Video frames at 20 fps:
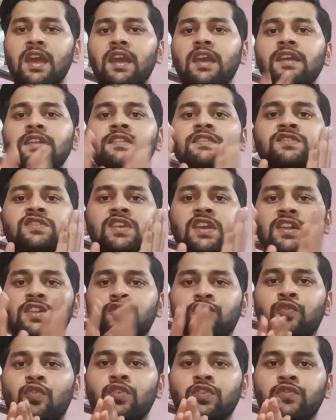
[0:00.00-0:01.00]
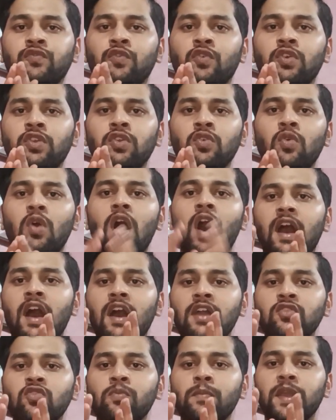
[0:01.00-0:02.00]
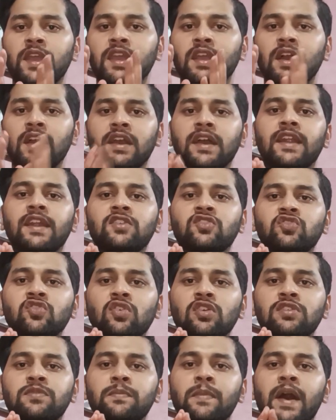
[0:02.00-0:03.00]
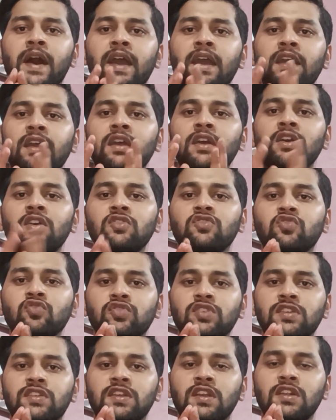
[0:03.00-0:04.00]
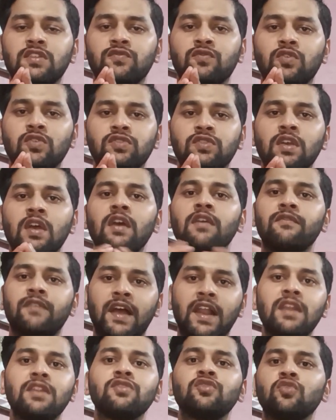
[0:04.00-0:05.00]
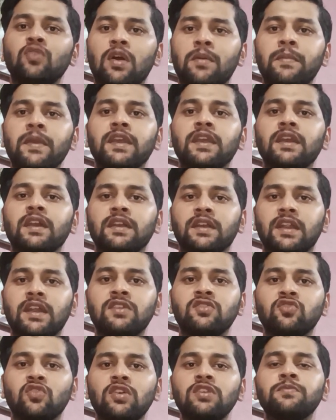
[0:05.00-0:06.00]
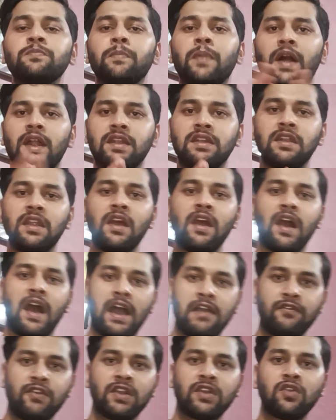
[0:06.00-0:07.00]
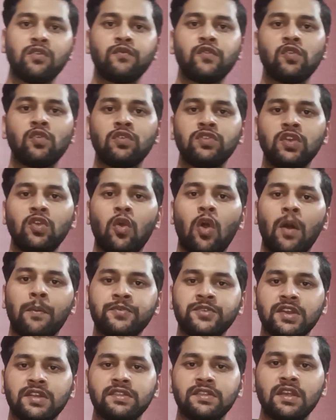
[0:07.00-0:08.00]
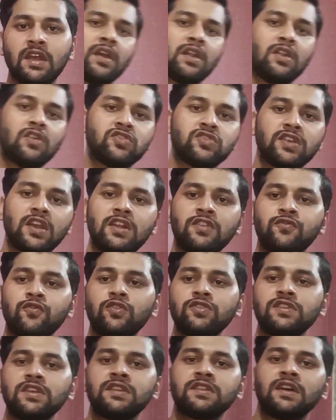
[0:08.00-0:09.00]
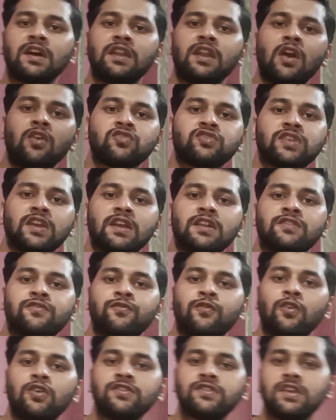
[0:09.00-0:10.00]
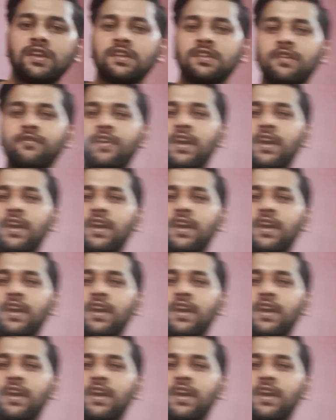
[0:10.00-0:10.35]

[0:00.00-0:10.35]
is, Salesforce for you? Are you making a correct choice by choosing Salesforce? Well, you are making correct choice, but I will give you the options. Now Salesforce is a now Salesforce is a